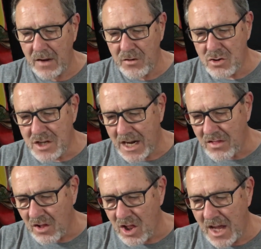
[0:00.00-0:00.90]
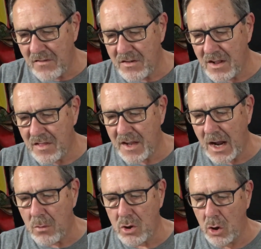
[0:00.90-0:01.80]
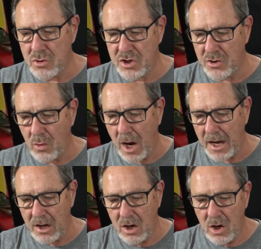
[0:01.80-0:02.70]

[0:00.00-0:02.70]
If you take the left, then I will go to the right.